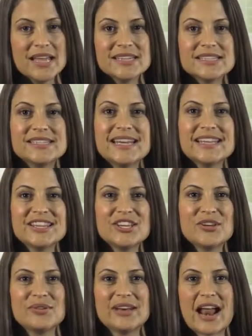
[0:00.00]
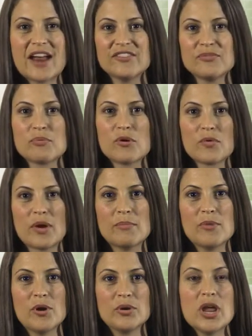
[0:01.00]
To take the unit out of program
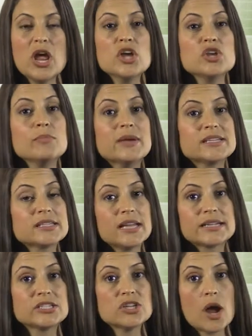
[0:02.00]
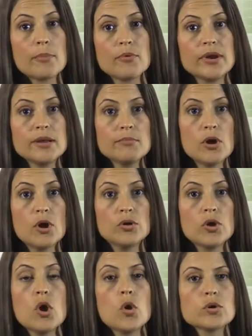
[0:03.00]
mode, you may select an operating
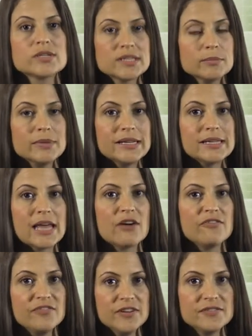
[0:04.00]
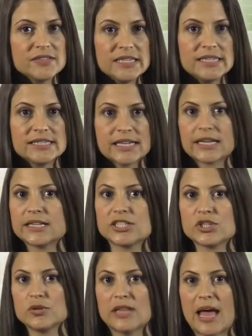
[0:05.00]
mode or simply allow 15 seconds
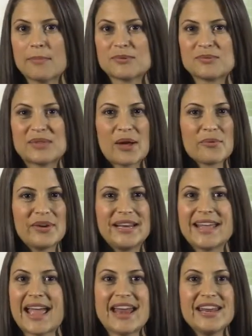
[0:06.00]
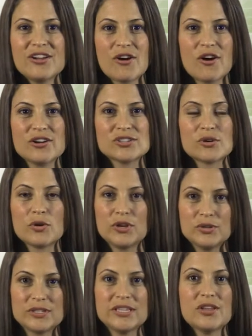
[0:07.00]
to elapse without reading any cards or
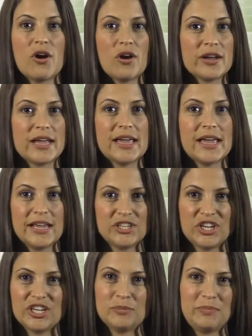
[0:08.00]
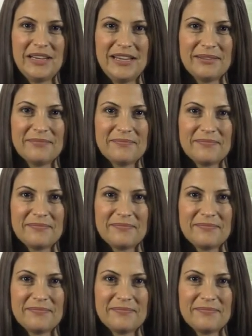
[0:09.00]
using the RK-HHP.